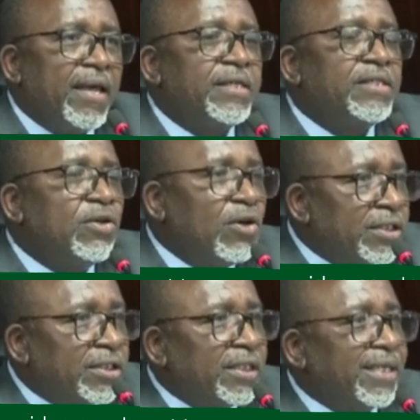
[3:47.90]
is
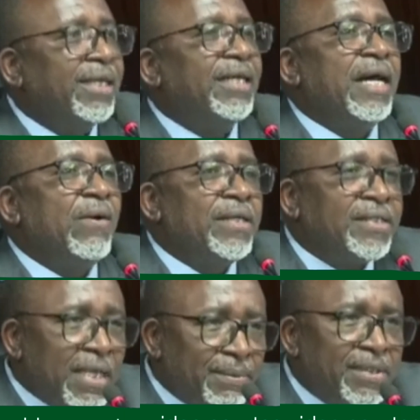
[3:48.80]
not in our
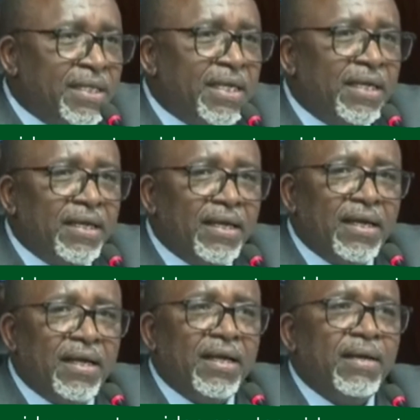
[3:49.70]
subsidy
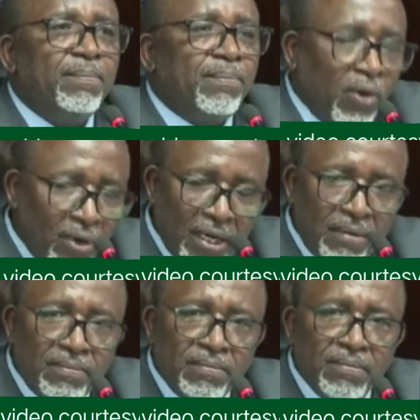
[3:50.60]

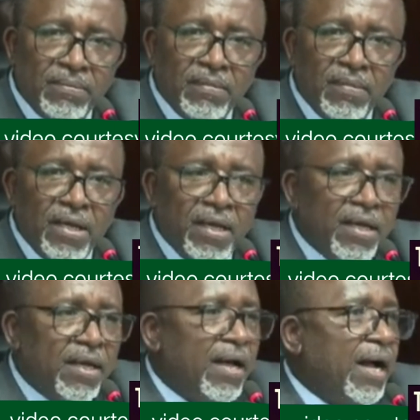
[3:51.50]
program.
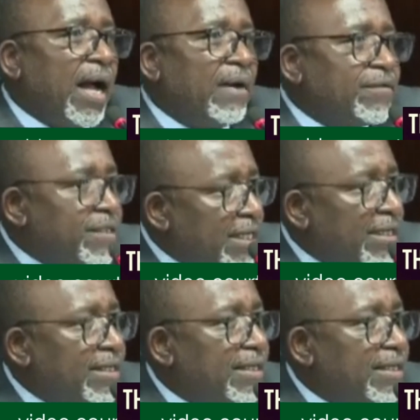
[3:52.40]
I have seen,